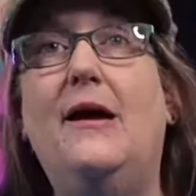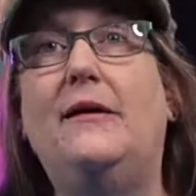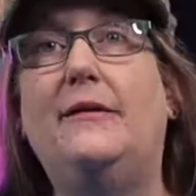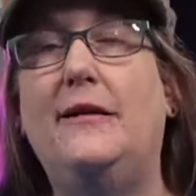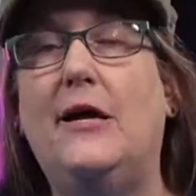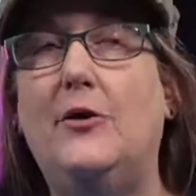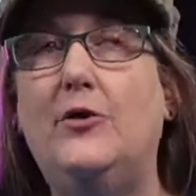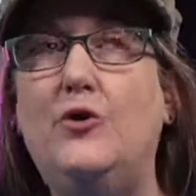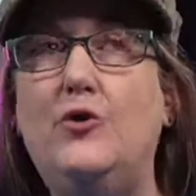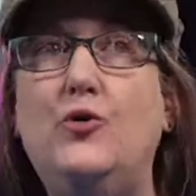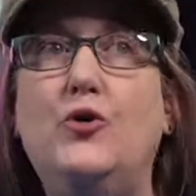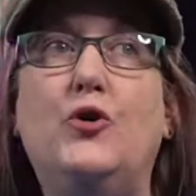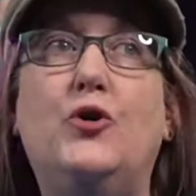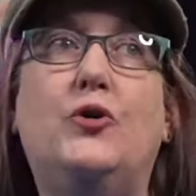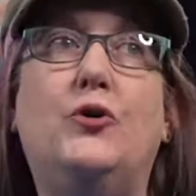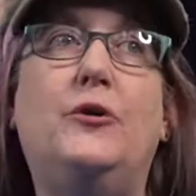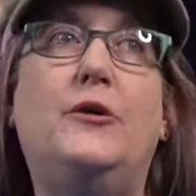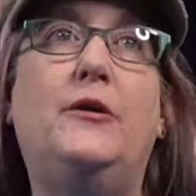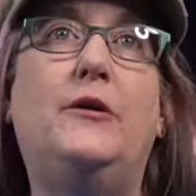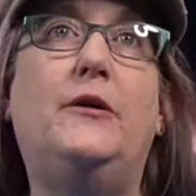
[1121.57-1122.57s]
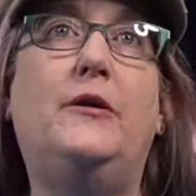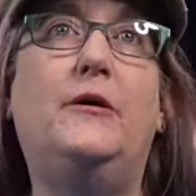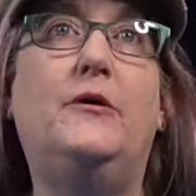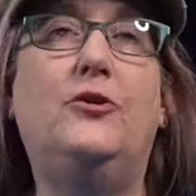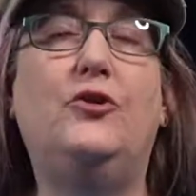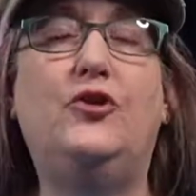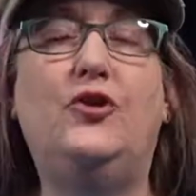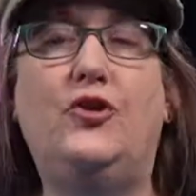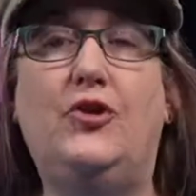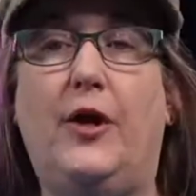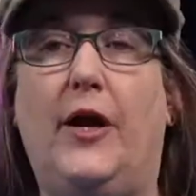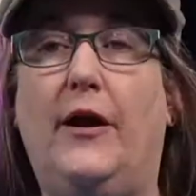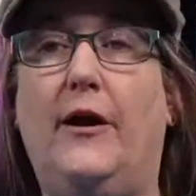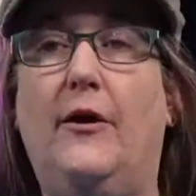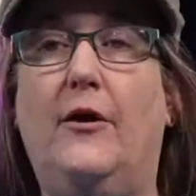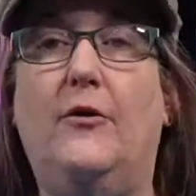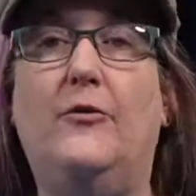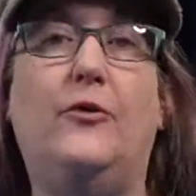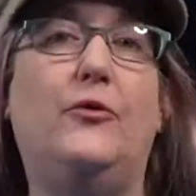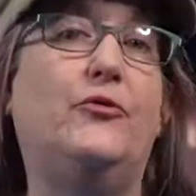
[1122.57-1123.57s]
Now, you could
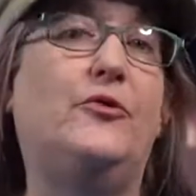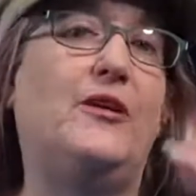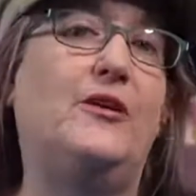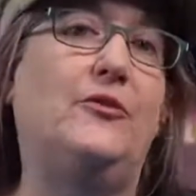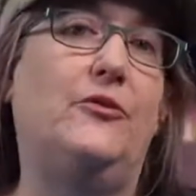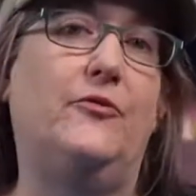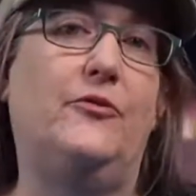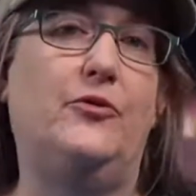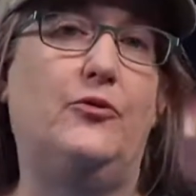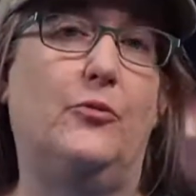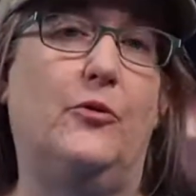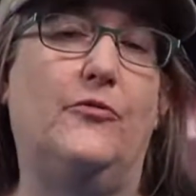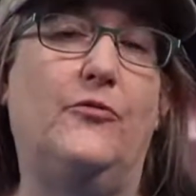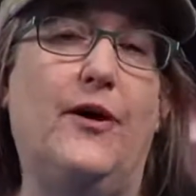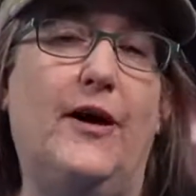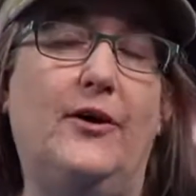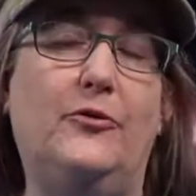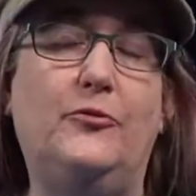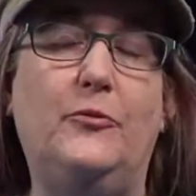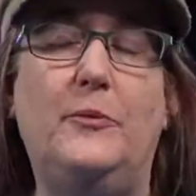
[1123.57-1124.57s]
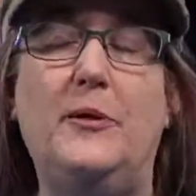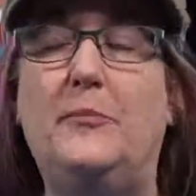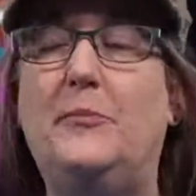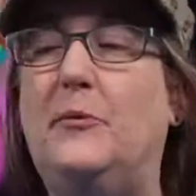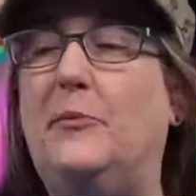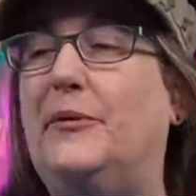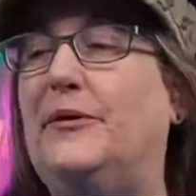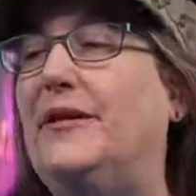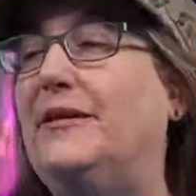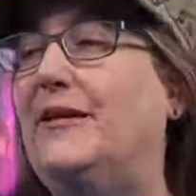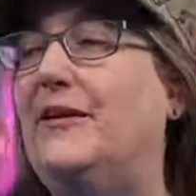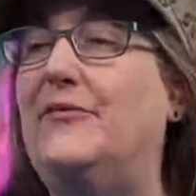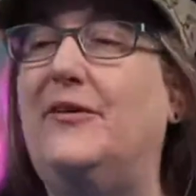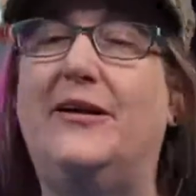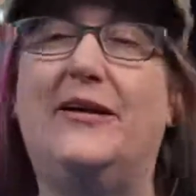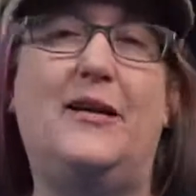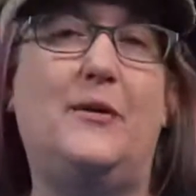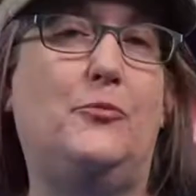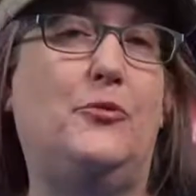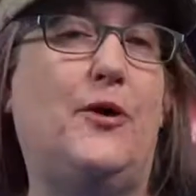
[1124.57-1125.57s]
share those individual files with people, but then they've got
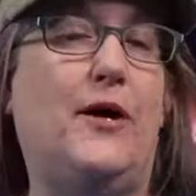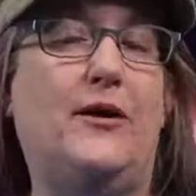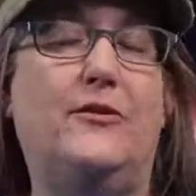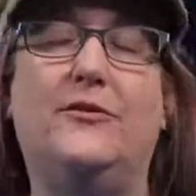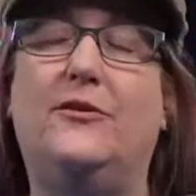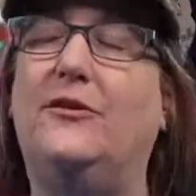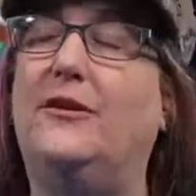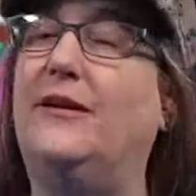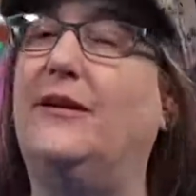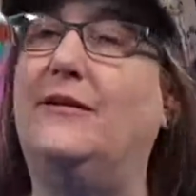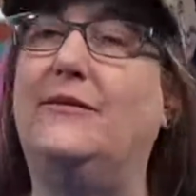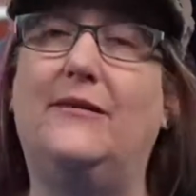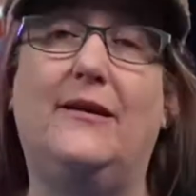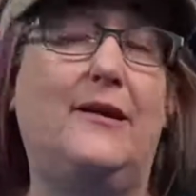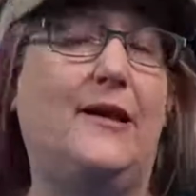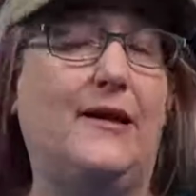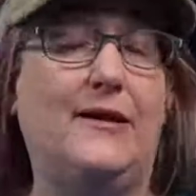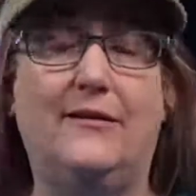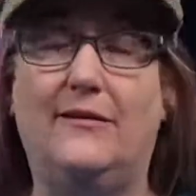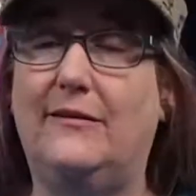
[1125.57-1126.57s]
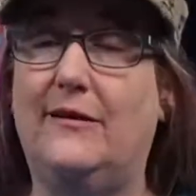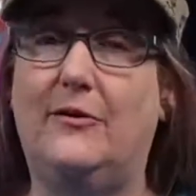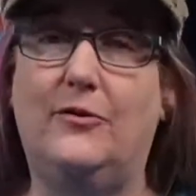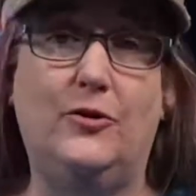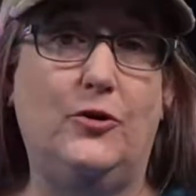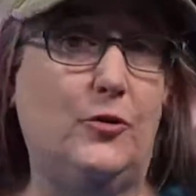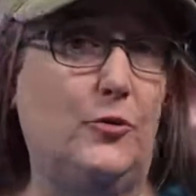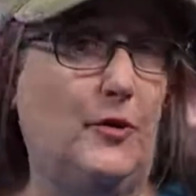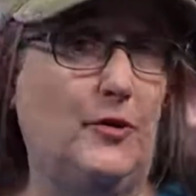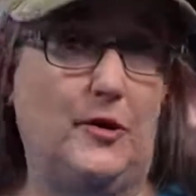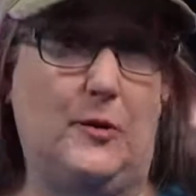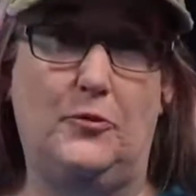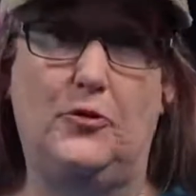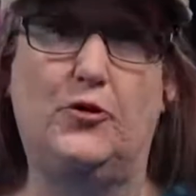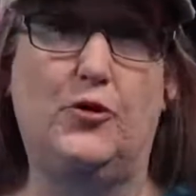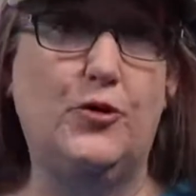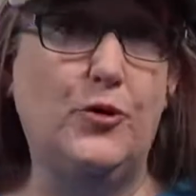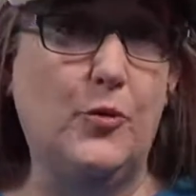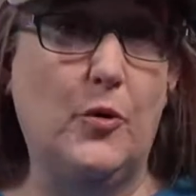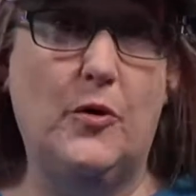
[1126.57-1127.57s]
to keep track of the links. And I can tell you, and I'm
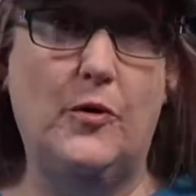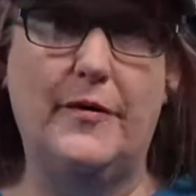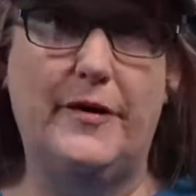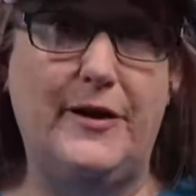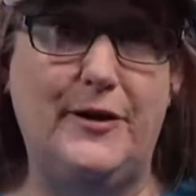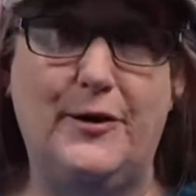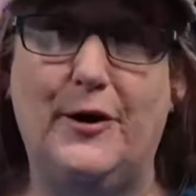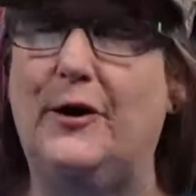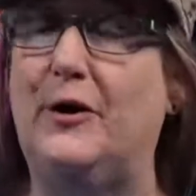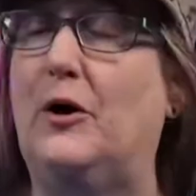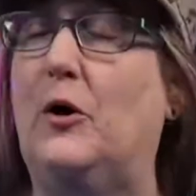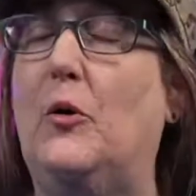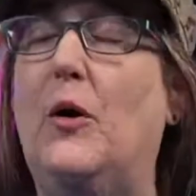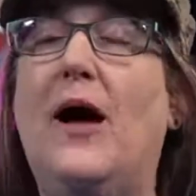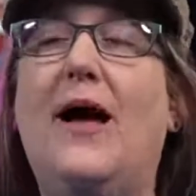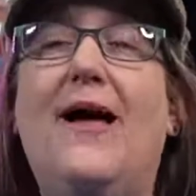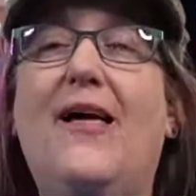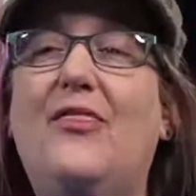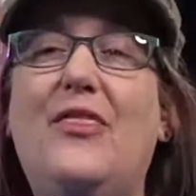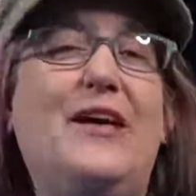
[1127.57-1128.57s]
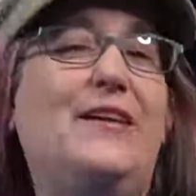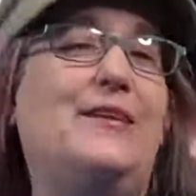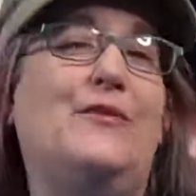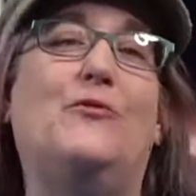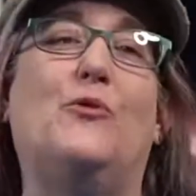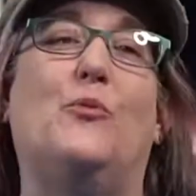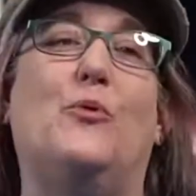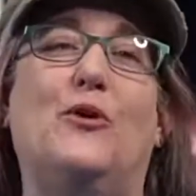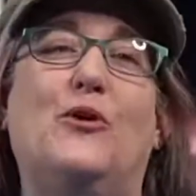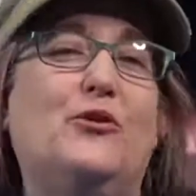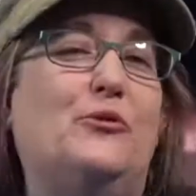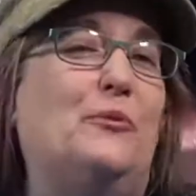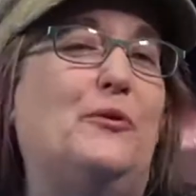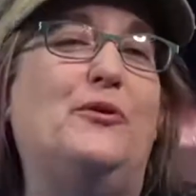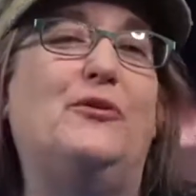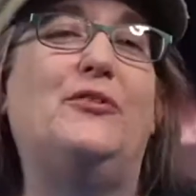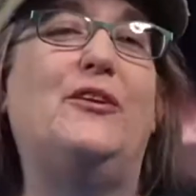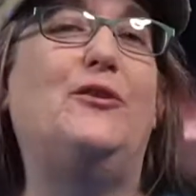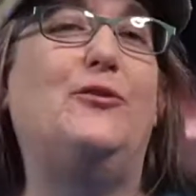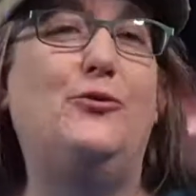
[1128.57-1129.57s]
sure you already know, that never works
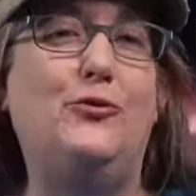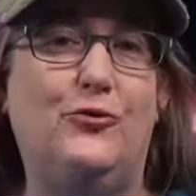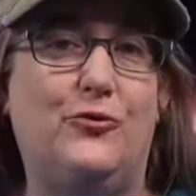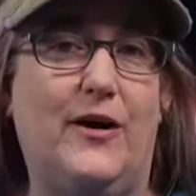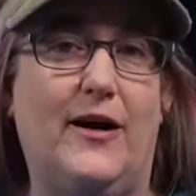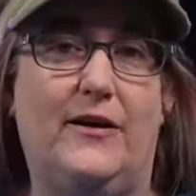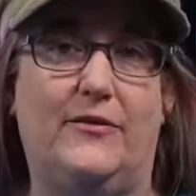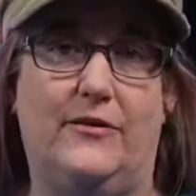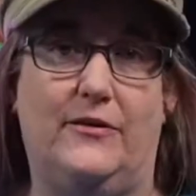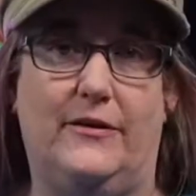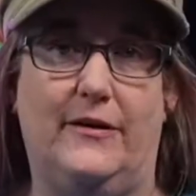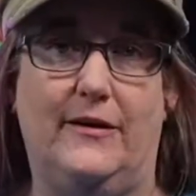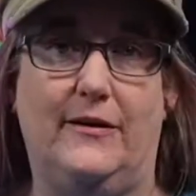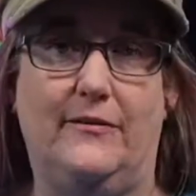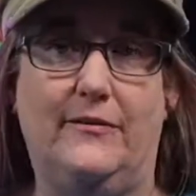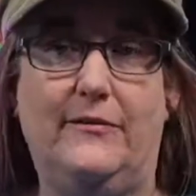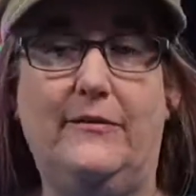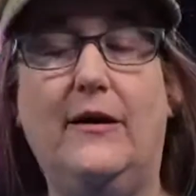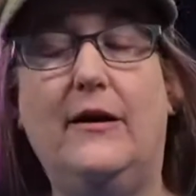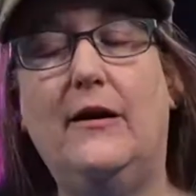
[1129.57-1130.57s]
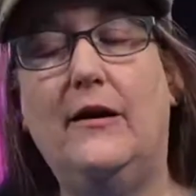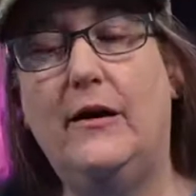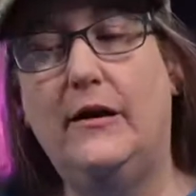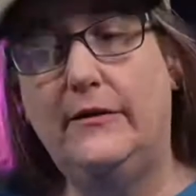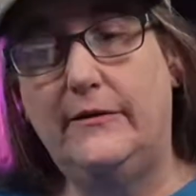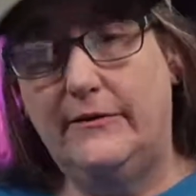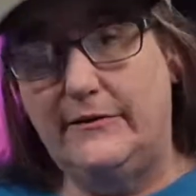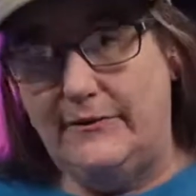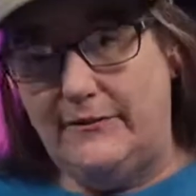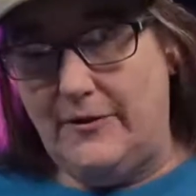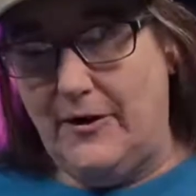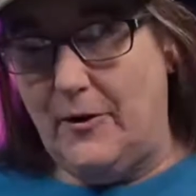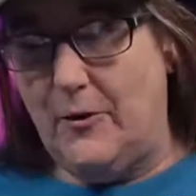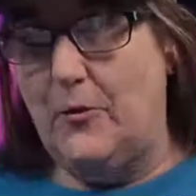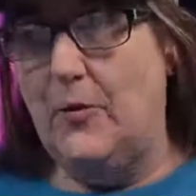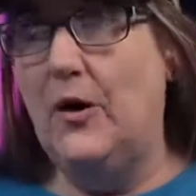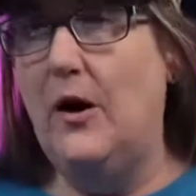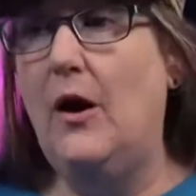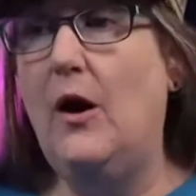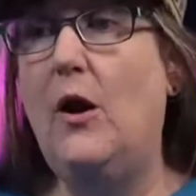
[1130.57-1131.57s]
because they lose track of the links. So
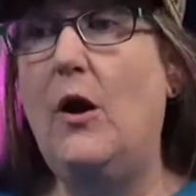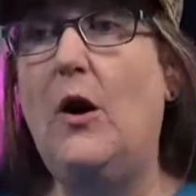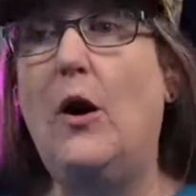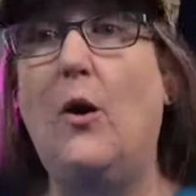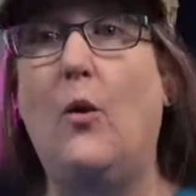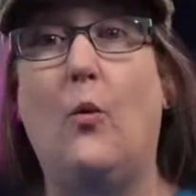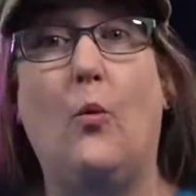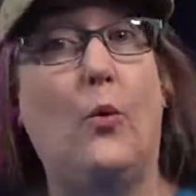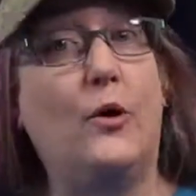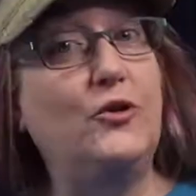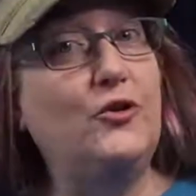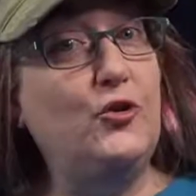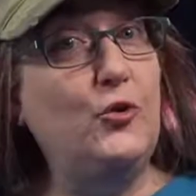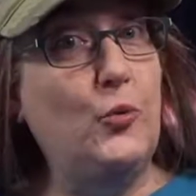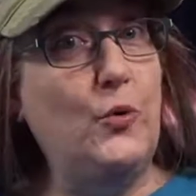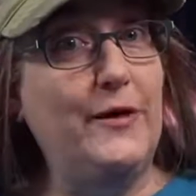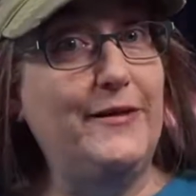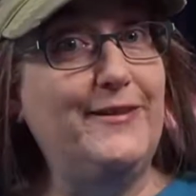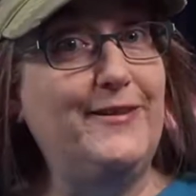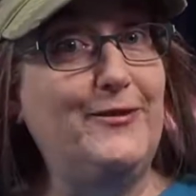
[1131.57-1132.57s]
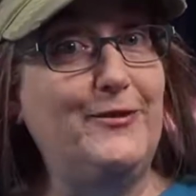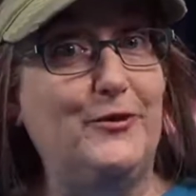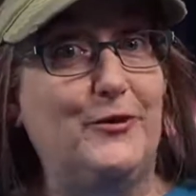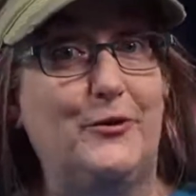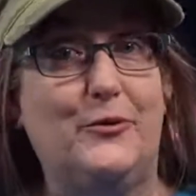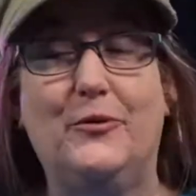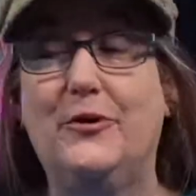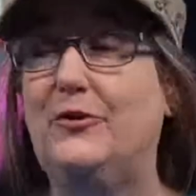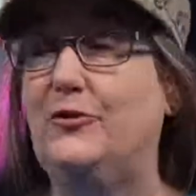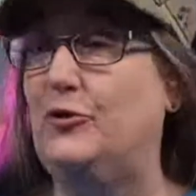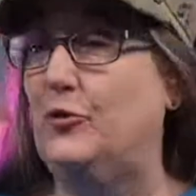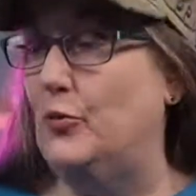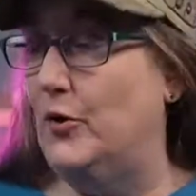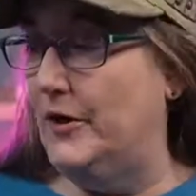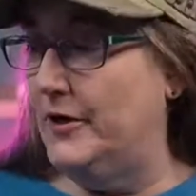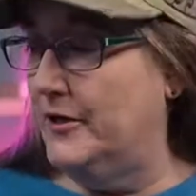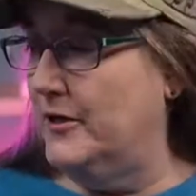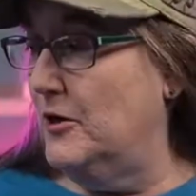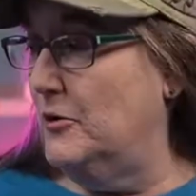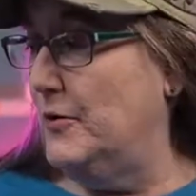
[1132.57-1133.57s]
what you want to do is you
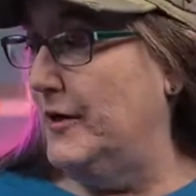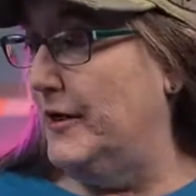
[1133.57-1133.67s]
want to go